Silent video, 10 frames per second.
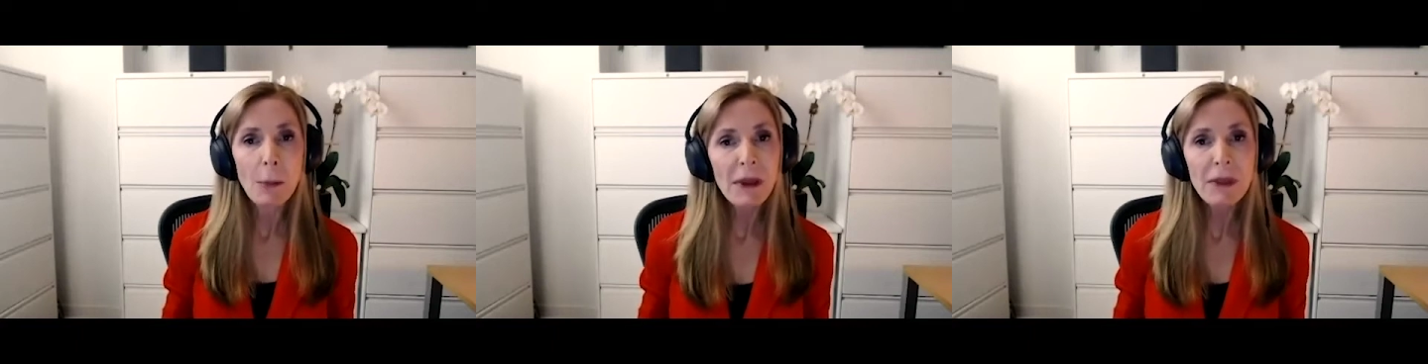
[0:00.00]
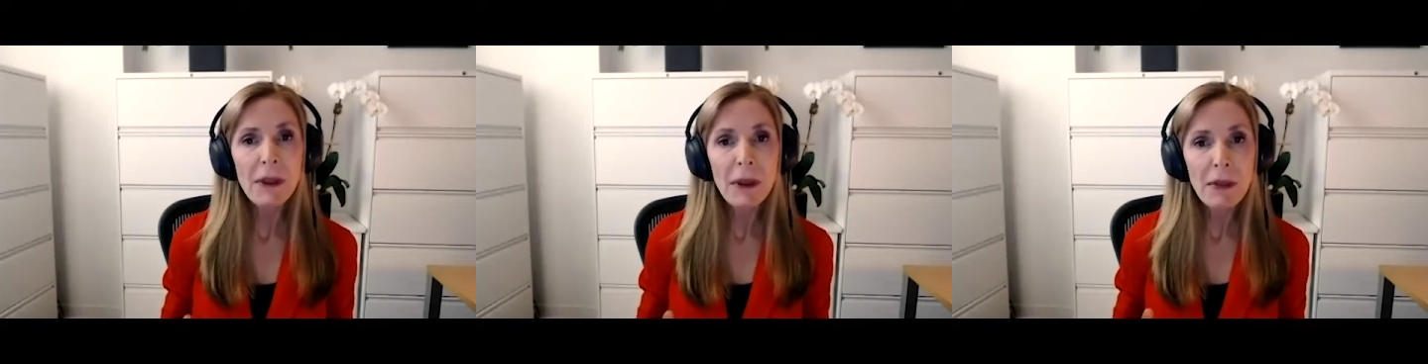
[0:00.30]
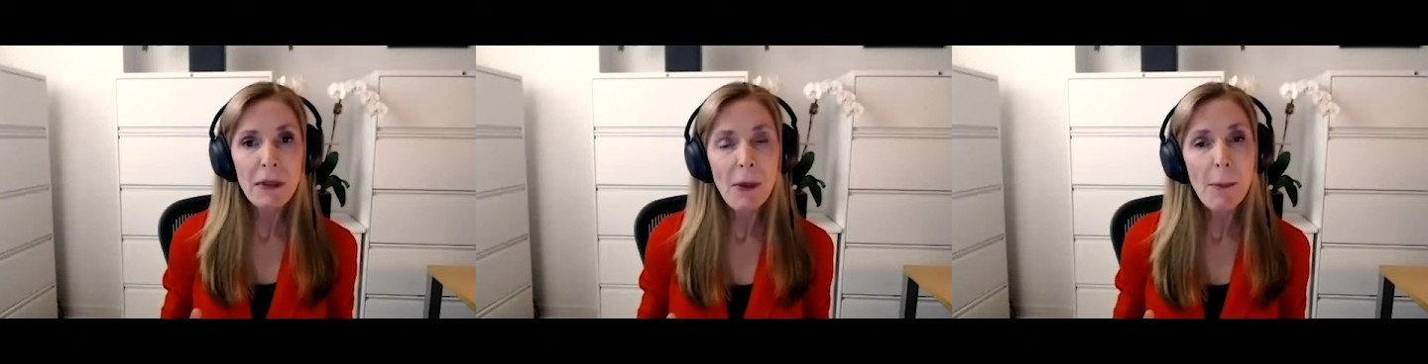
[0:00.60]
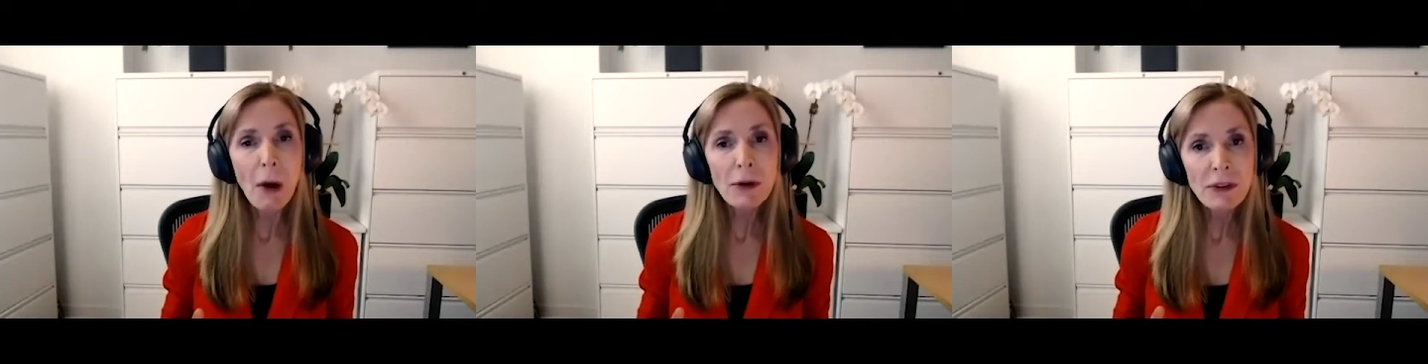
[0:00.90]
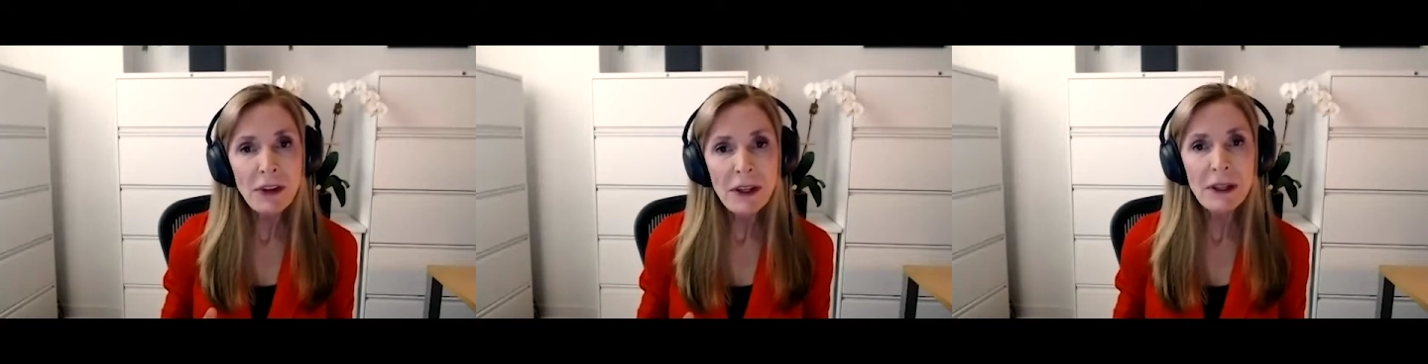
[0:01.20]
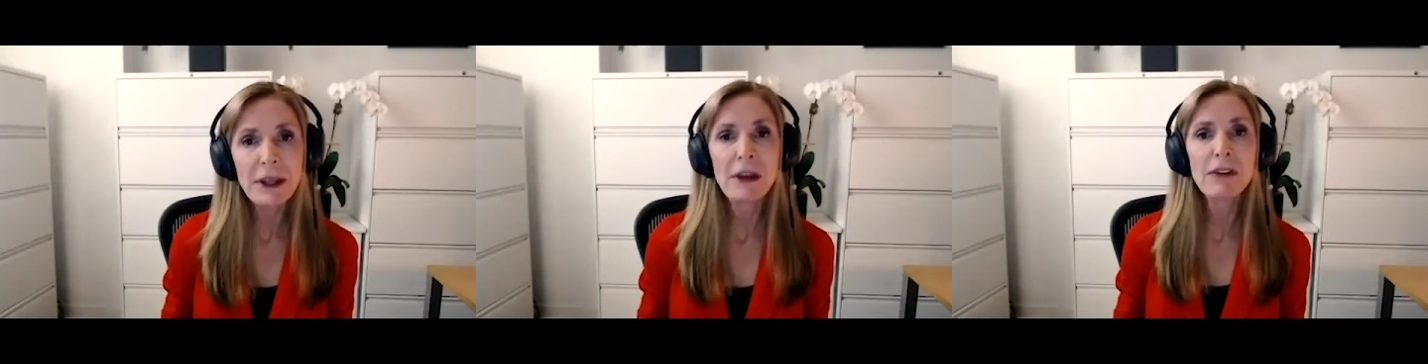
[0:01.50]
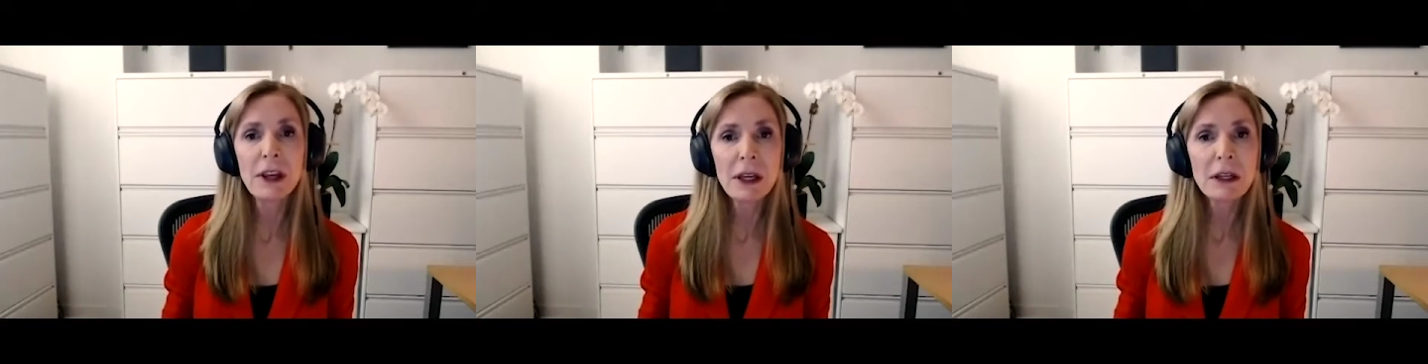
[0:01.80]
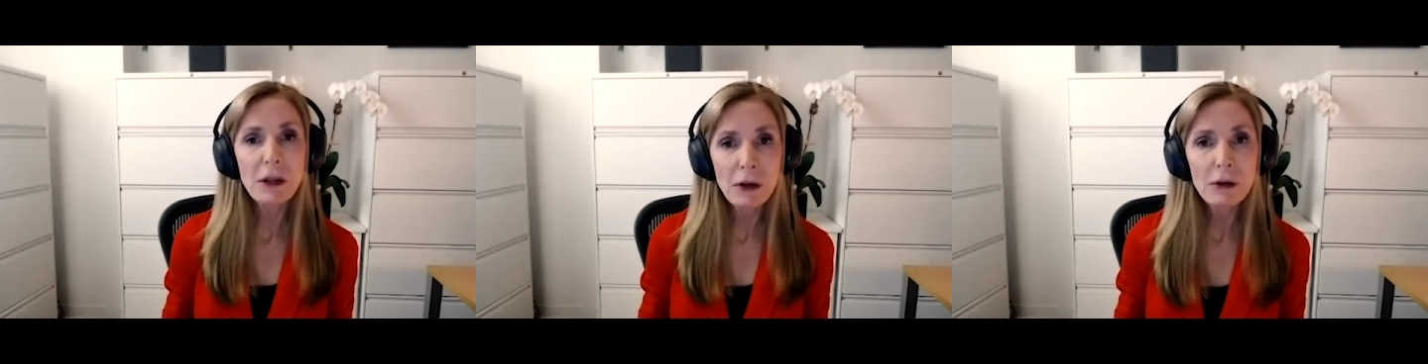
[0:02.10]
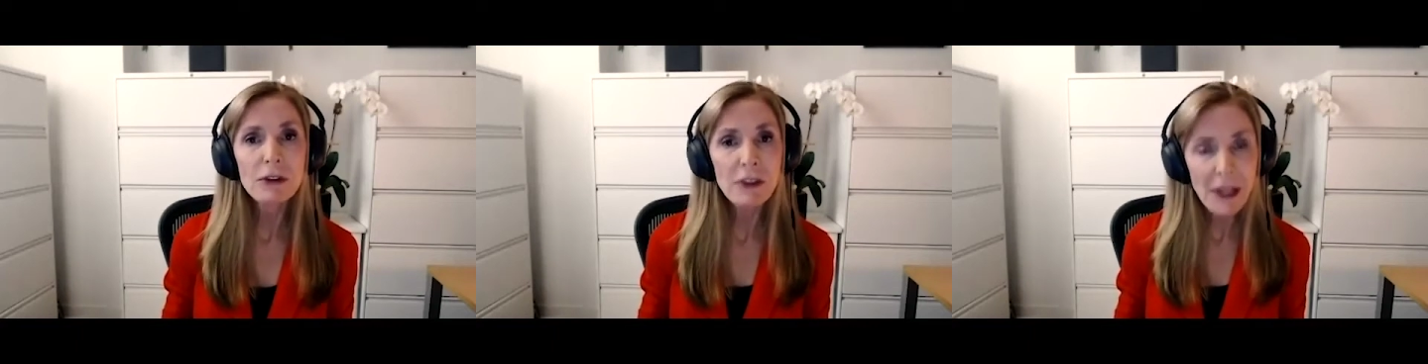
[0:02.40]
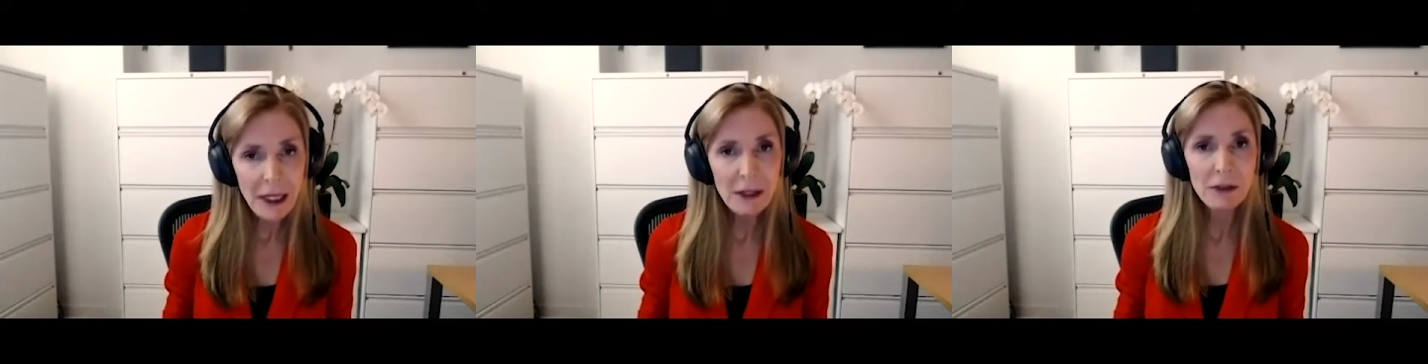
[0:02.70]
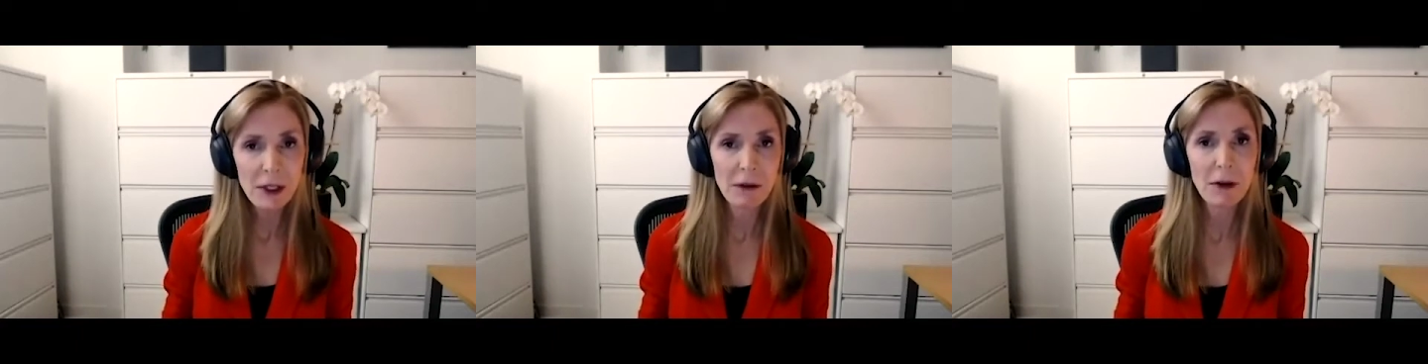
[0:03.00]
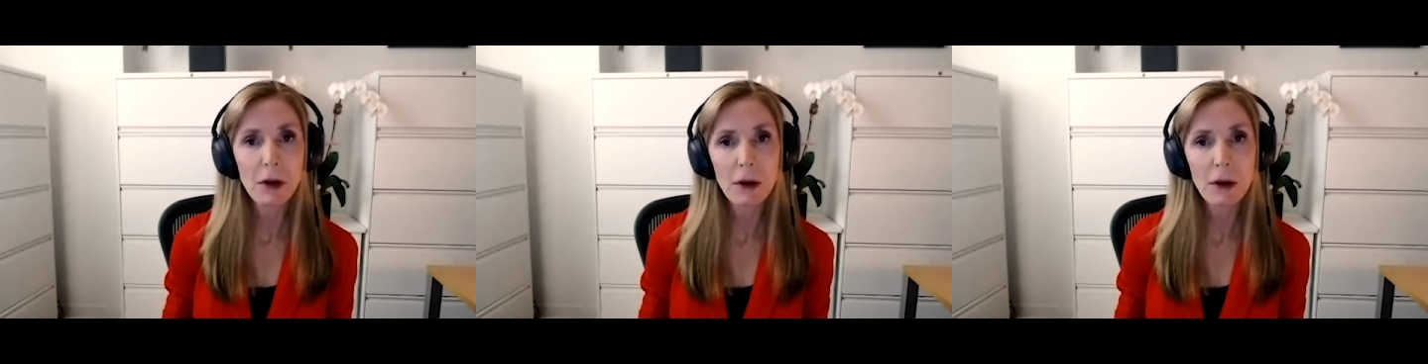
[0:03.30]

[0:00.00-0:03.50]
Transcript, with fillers: But the, the most significant use is in the